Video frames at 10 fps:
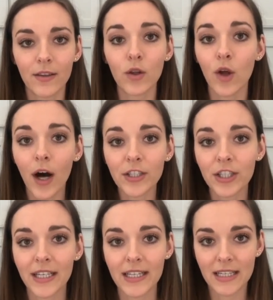the
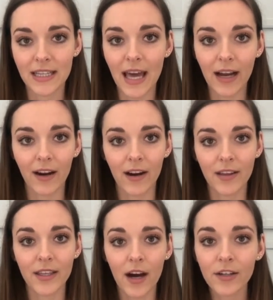logic is
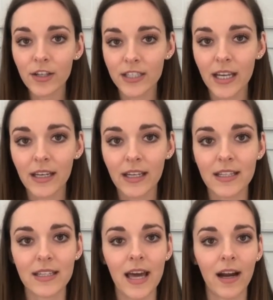there, the understanding
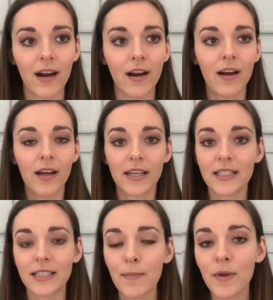is there,
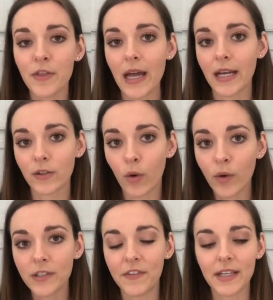he's sympathetic
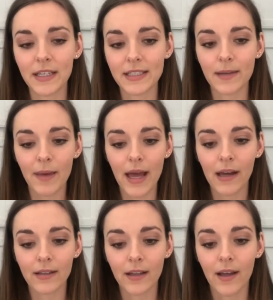towards veganism,
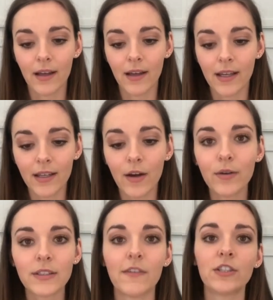and he
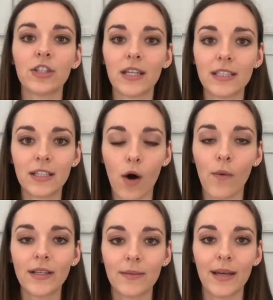knows eventually he's
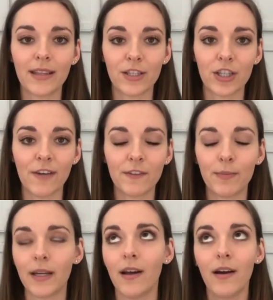going to make the shift.
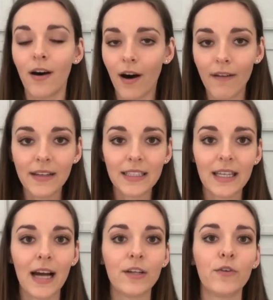But
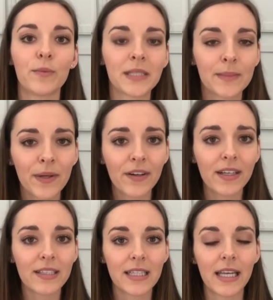obviously I know from
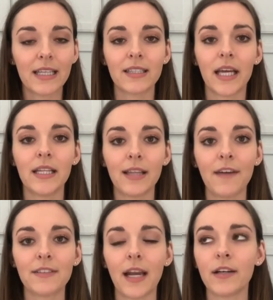experience that it's a
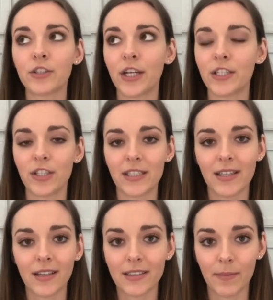lifestyle change, and it's
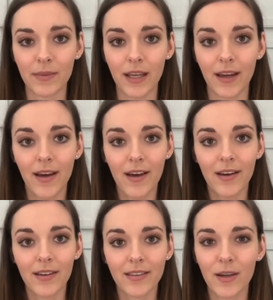not something
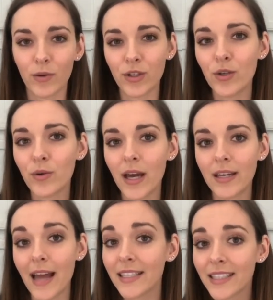that you
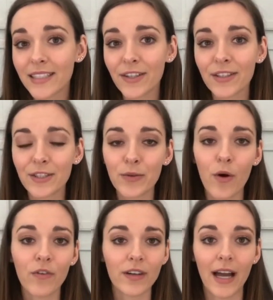can necessarily do
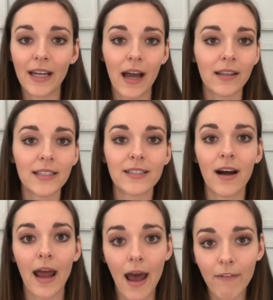overnight, at least
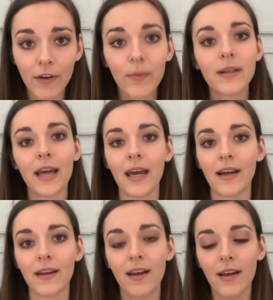not everyone
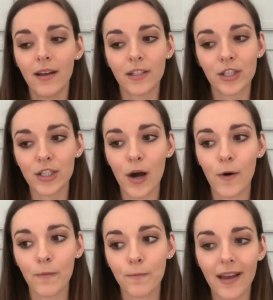can.
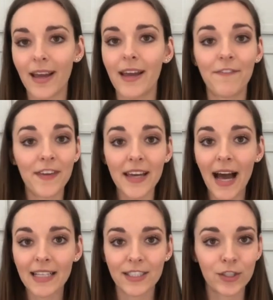So if he
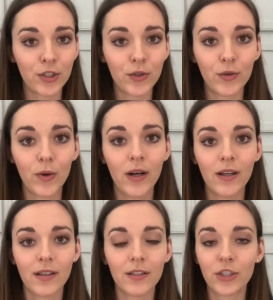has to
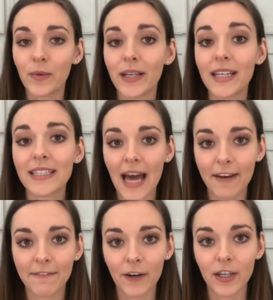do it in his
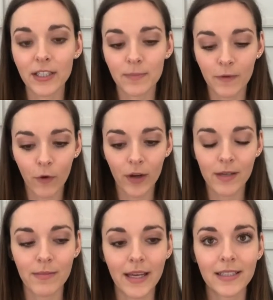head first before
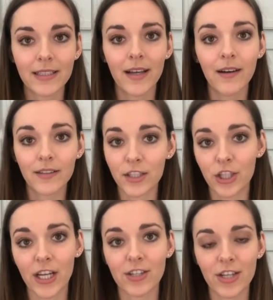he makes the
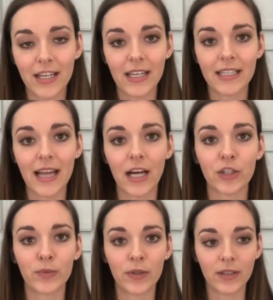change in his
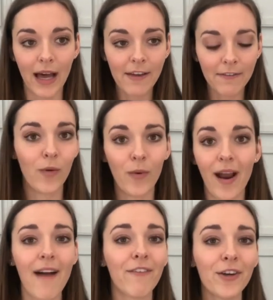actual life.
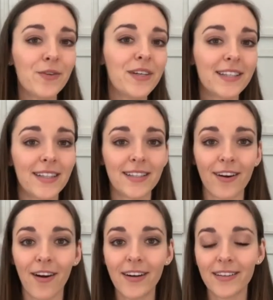Wherever you need to
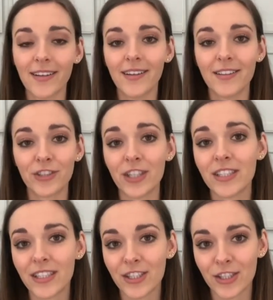start,
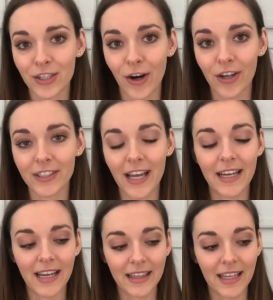just start.
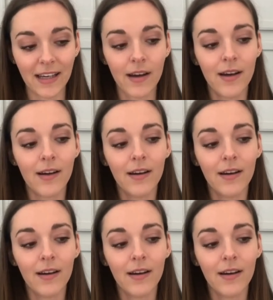And I think